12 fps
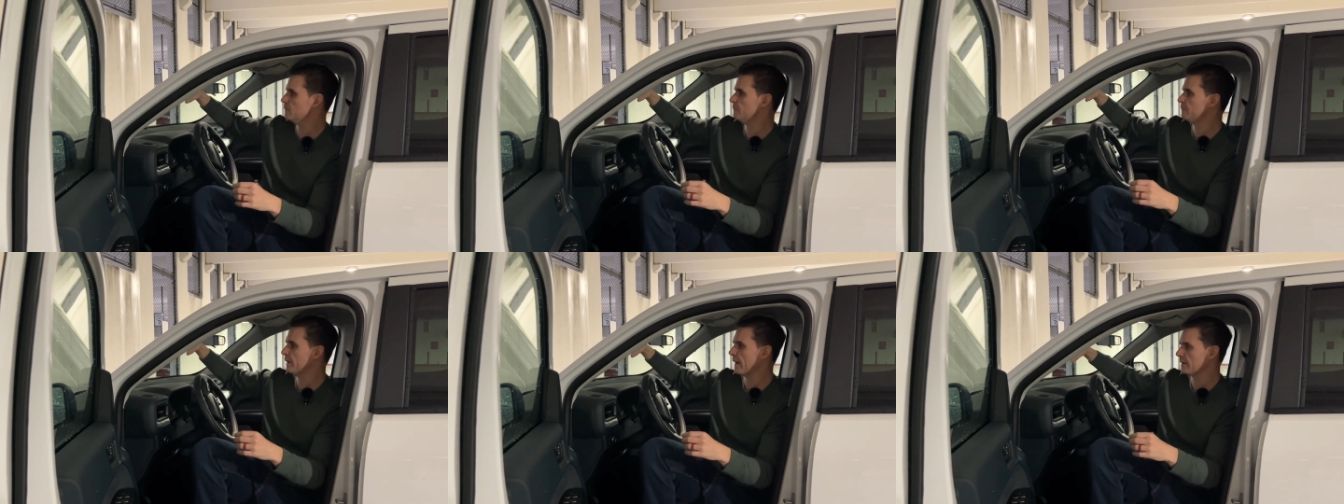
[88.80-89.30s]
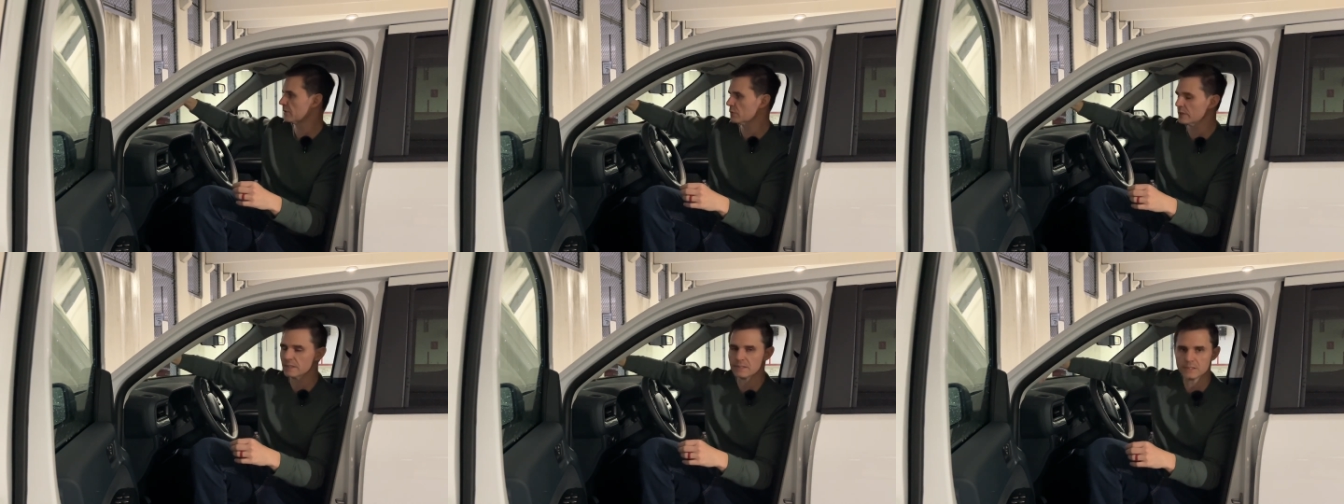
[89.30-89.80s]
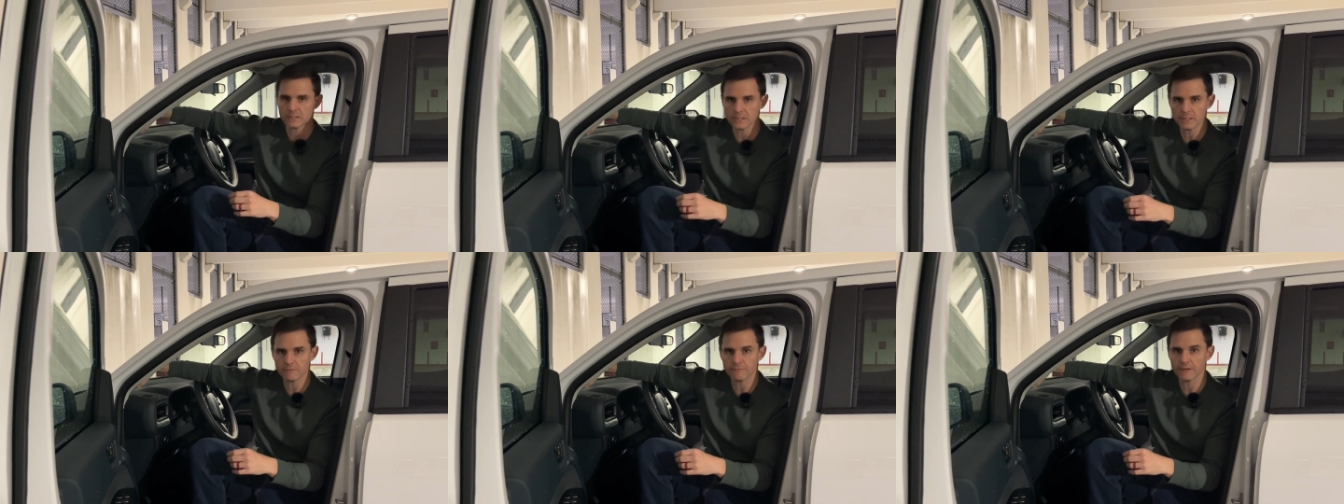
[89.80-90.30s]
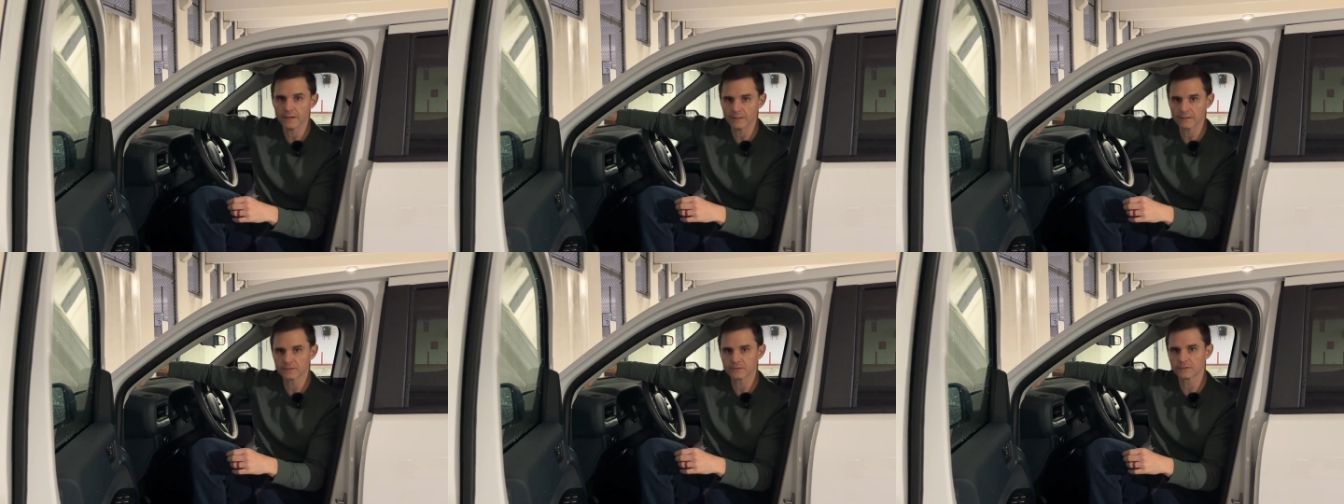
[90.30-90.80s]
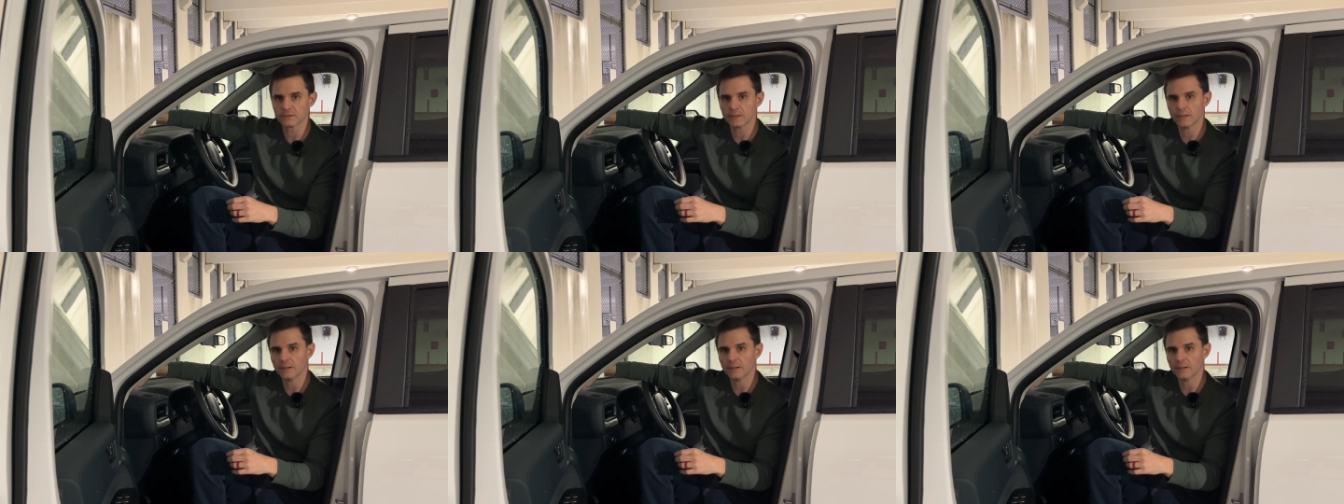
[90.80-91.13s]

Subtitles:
factory defects